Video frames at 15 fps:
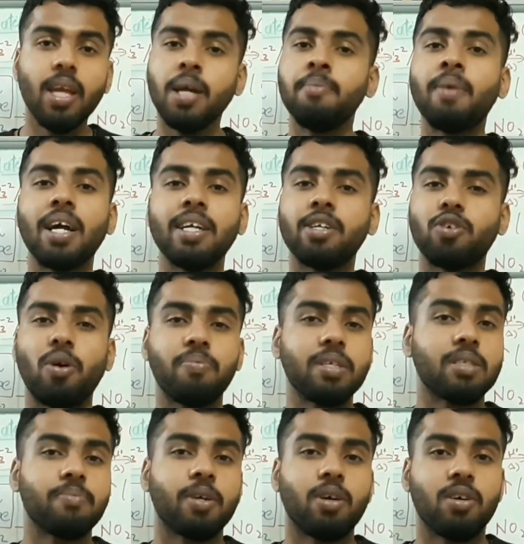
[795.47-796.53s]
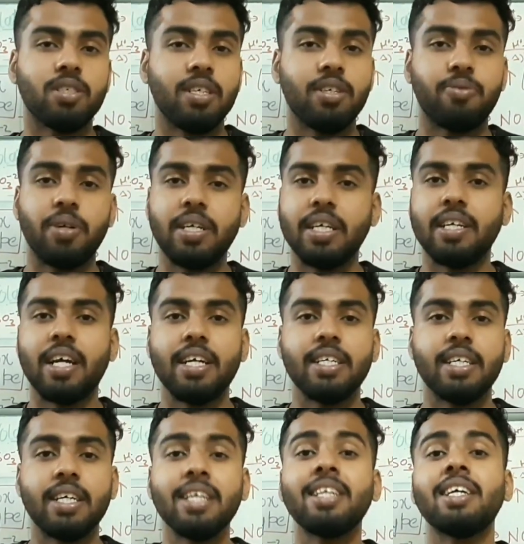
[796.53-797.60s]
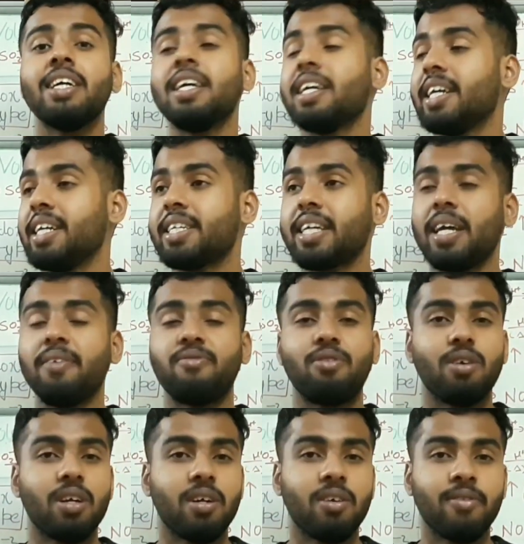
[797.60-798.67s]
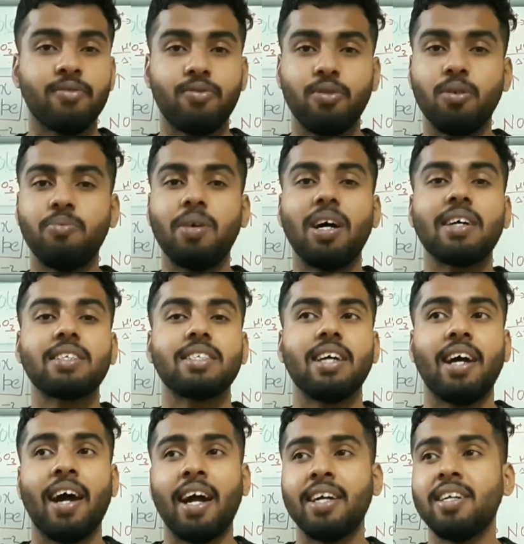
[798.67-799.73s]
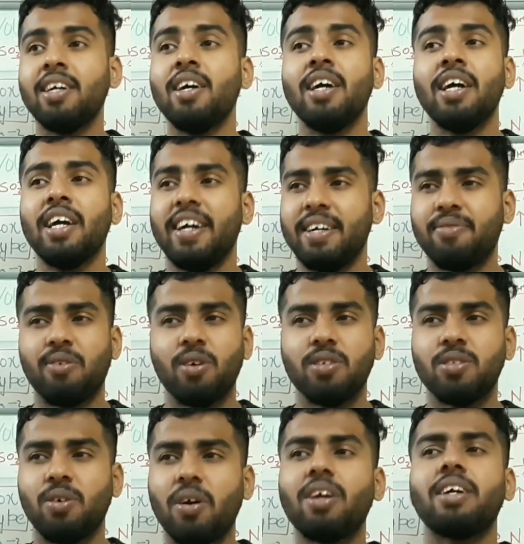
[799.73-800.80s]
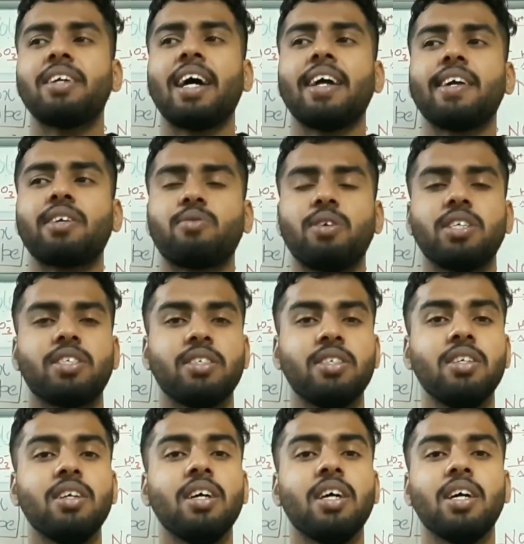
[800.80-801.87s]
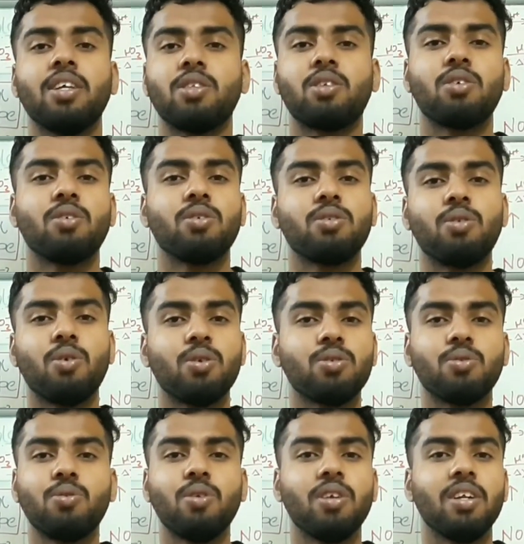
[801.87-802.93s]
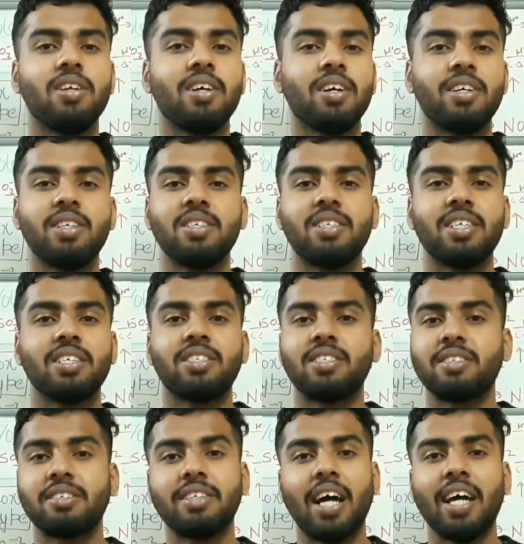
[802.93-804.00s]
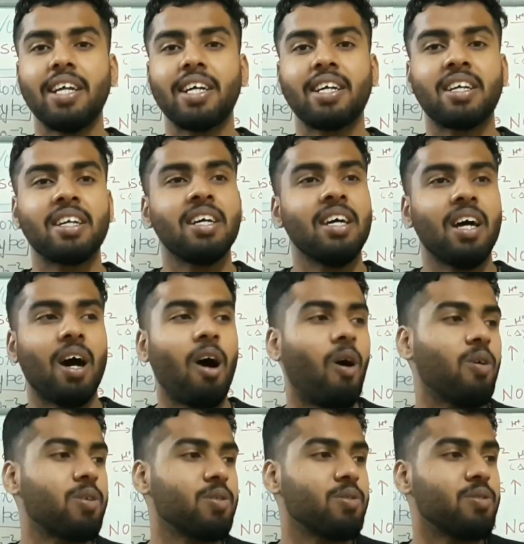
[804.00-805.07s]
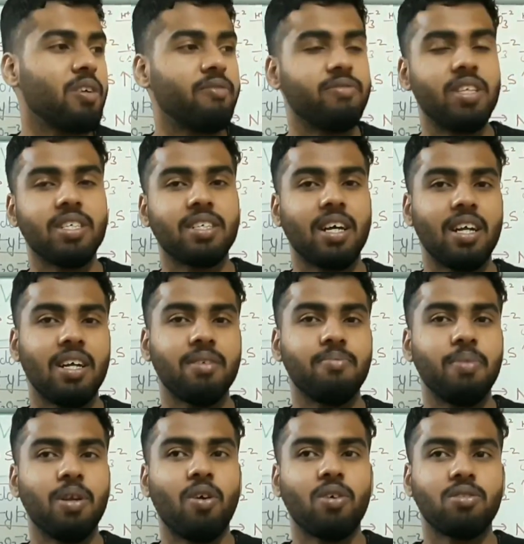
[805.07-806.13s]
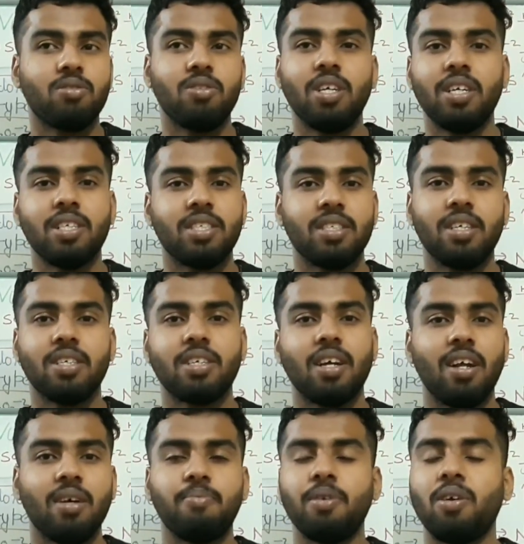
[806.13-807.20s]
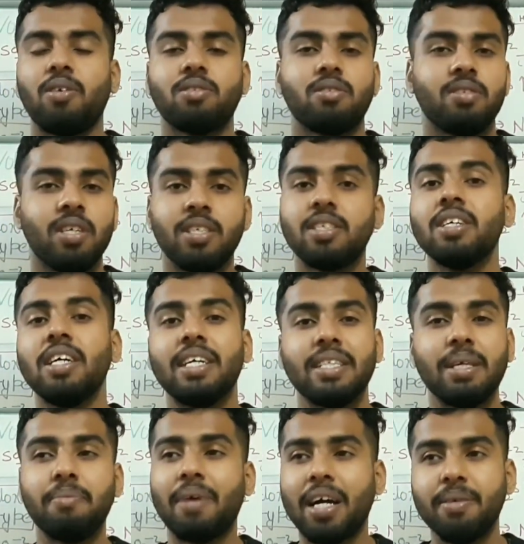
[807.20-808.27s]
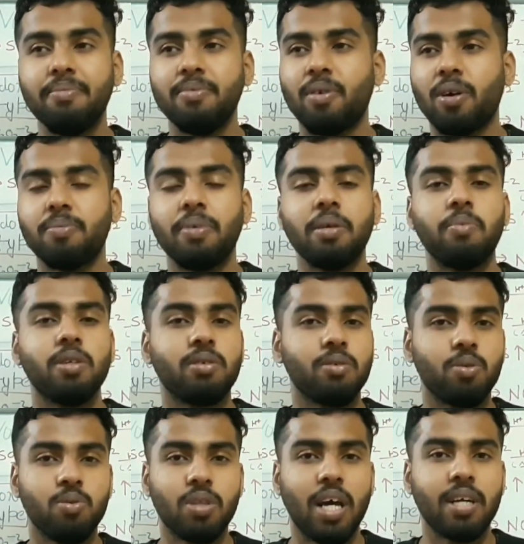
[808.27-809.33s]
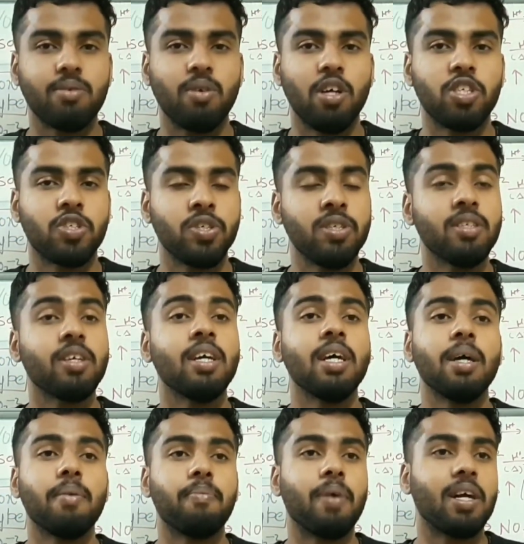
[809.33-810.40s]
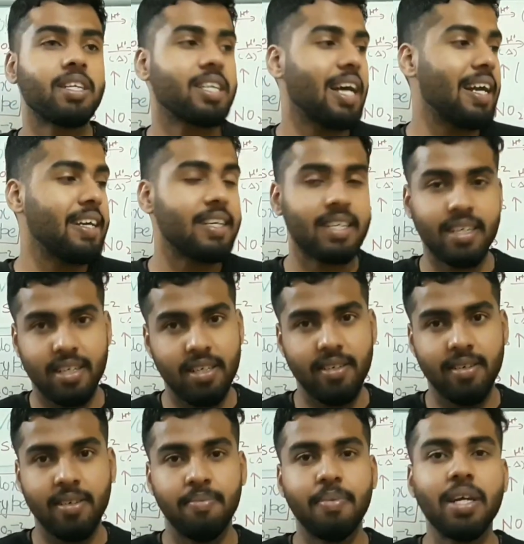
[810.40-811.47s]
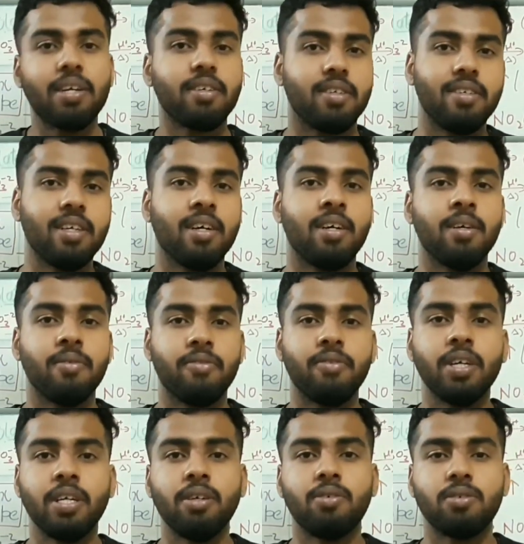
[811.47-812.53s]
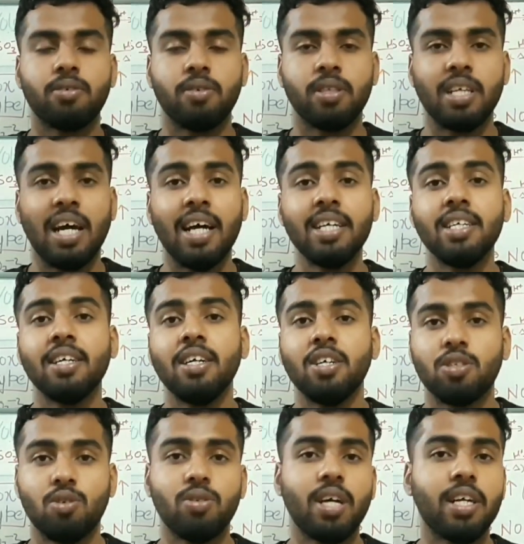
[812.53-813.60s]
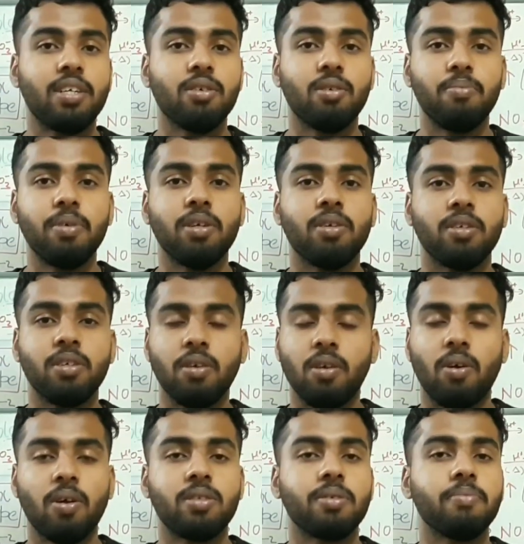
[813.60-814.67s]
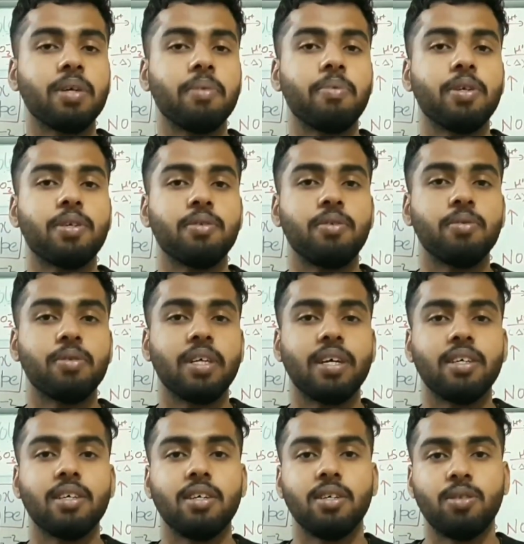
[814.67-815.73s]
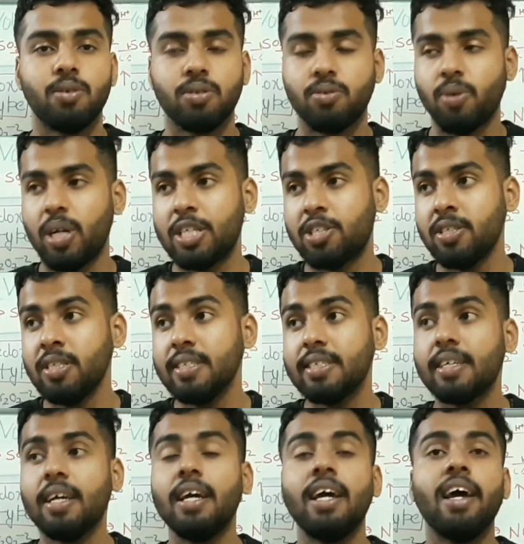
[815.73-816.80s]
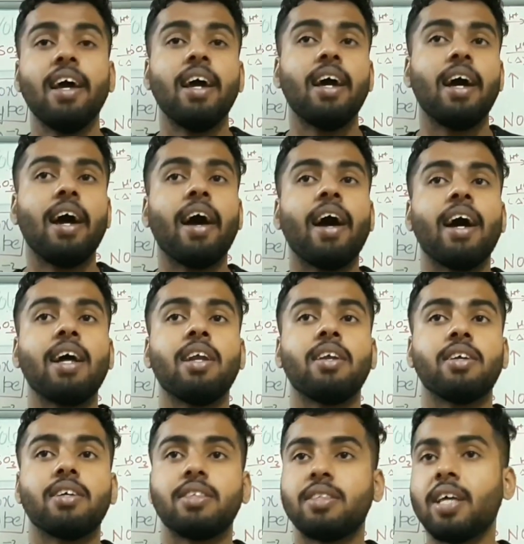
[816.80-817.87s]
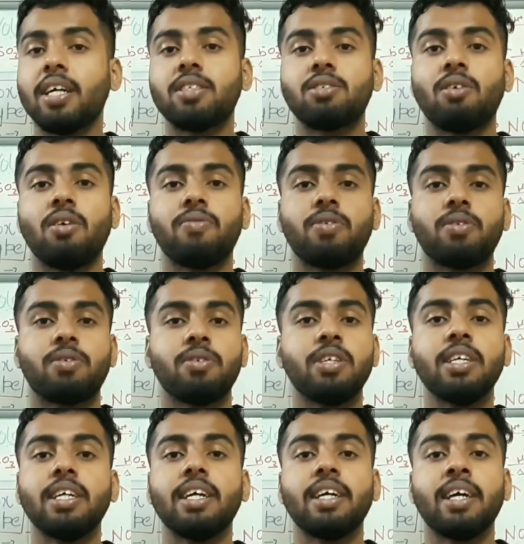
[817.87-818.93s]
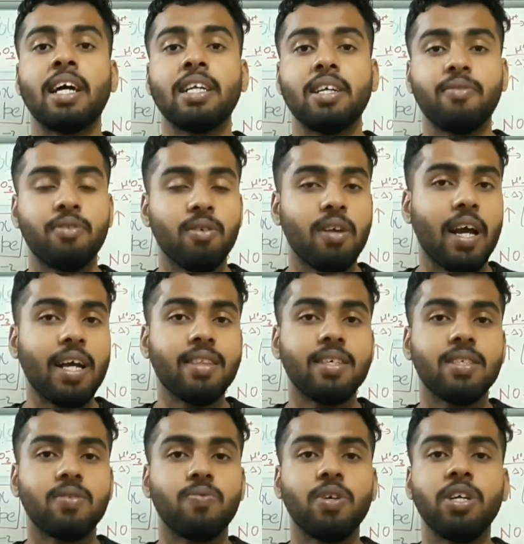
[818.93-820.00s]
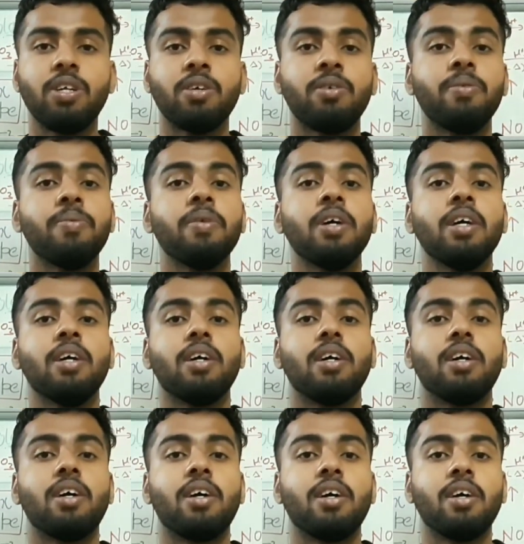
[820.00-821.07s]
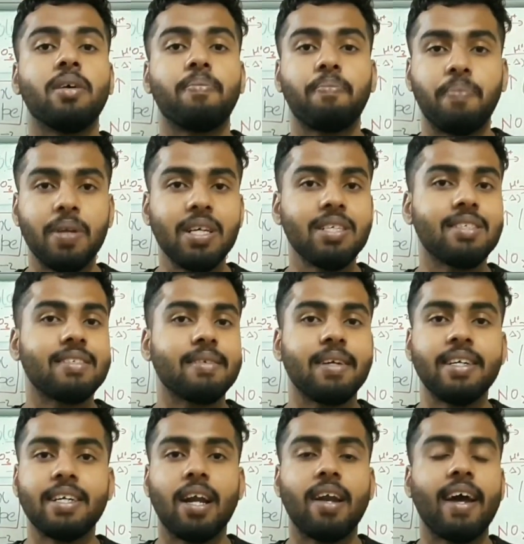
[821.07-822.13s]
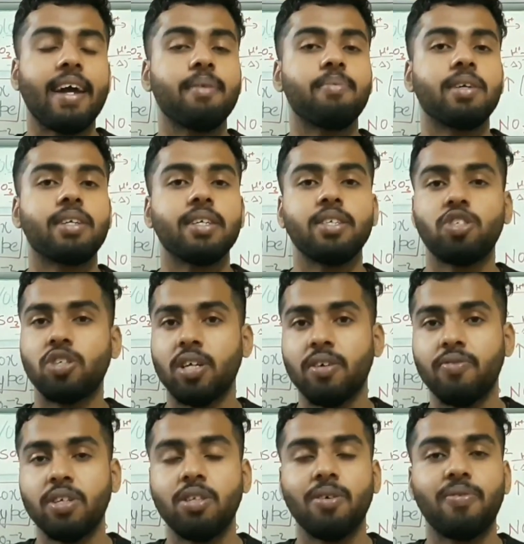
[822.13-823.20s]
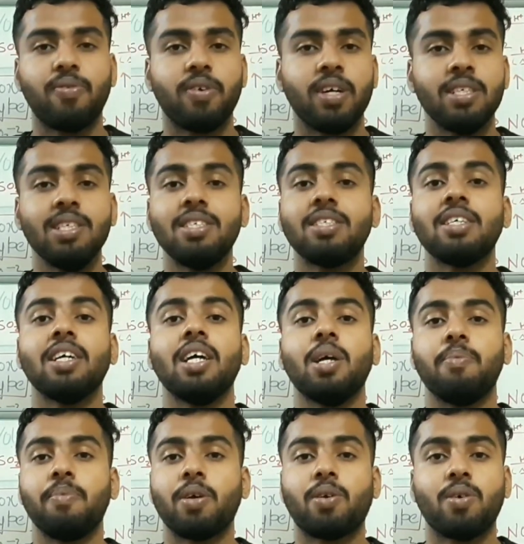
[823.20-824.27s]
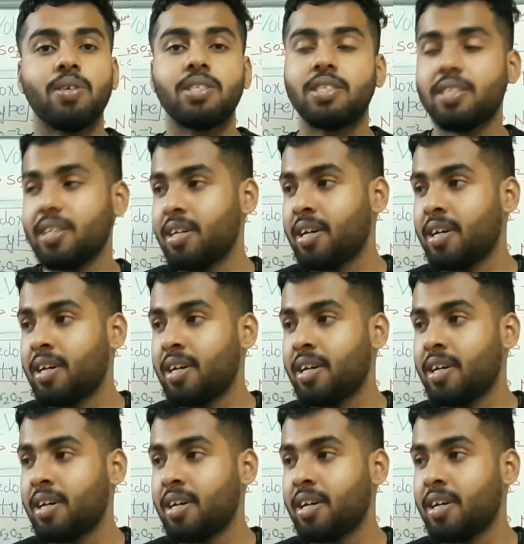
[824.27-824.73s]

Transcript: minor topics, because in 2019 it came for around 4 marks, and it was not a direct question. So those who learned just direct how to, if this color belongs to this color belongs to this, they might not be able to do that question, but I'll make videos on that, so that you'll also be able to do those questions. And that's all for today. And if you like this video, please hit a like button, share with your friends, because